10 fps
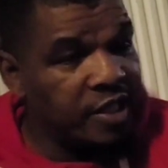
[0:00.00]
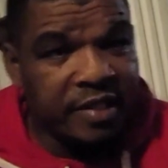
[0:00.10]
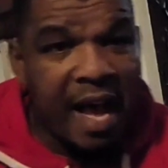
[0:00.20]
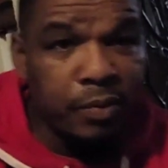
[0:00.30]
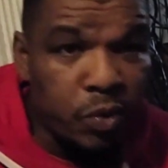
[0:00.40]
she
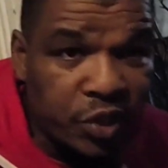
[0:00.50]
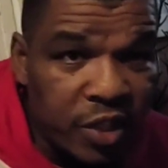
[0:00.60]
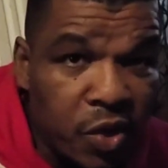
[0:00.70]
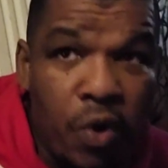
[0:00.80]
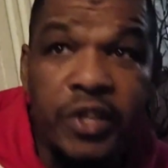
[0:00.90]
stops what
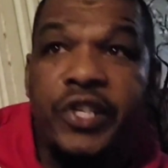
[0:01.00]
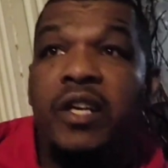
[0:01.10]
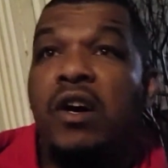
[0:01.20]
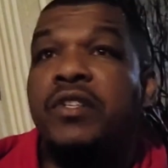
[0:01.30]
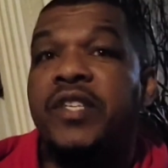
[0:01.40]
she's doing and
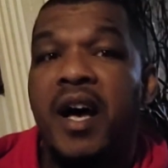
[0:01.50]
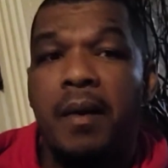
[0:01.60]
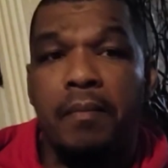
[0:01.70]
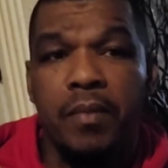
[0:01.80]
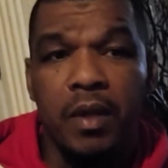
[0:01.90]
she looks
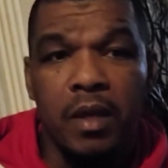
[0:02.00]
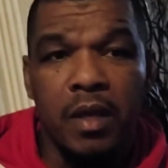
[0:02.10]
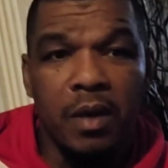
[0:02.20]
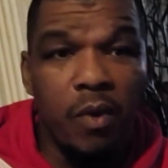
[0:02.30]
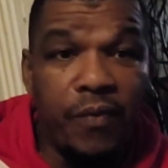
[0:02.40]
up
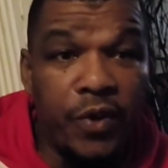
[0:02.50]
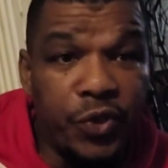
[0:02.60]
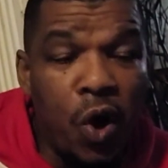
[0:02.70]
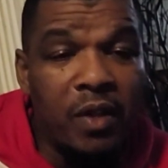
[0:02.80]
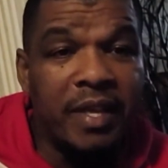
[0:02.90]
with a
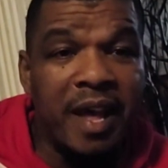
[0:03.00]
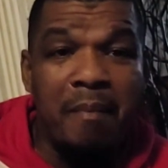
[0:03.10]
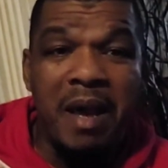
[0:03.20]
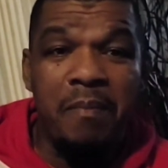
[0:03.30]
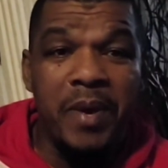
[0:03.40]
thought
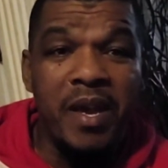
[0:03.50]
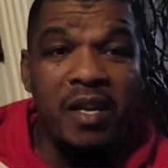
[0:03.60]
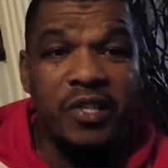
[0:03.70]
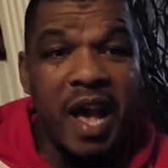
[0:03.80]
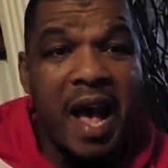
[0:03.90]
that might be
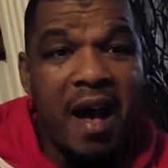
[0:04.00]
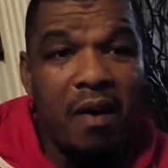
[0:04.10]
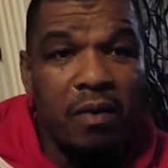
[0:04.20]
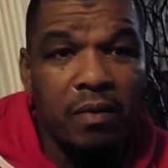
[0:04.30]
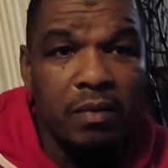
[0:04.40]
her
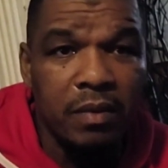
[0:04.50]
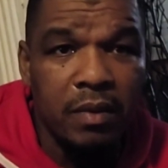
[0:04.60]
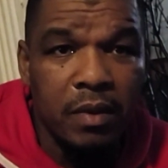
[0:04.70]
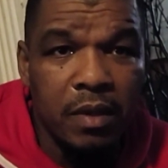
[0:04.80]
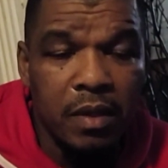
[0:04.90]
child.
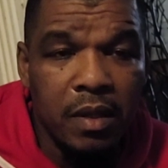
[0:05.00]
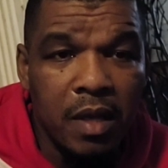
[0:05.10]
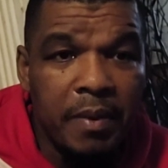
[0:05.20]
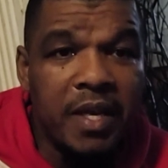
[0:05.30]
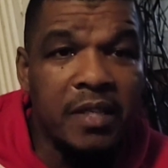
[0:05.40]

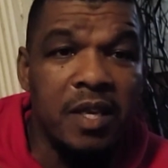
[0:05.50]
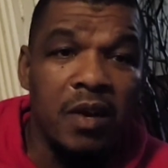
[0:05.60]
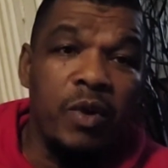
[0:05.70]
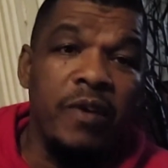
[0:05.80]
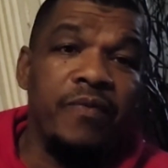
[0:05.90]
Because
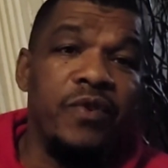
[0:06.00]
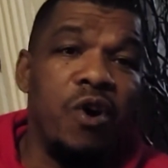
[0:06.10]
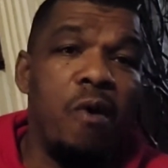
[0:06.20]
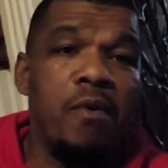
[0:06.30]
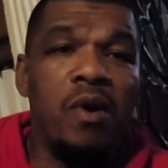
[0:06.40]
we've
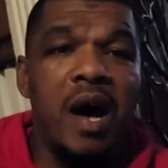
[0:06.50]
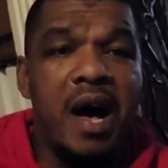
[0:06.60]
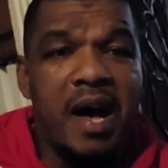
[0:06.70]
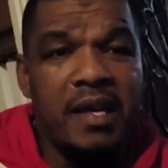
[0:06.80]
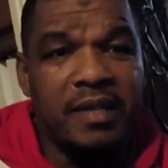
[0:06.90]

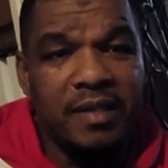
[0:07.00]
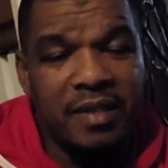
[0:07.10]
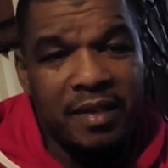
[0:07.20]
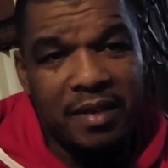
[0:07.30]
normalized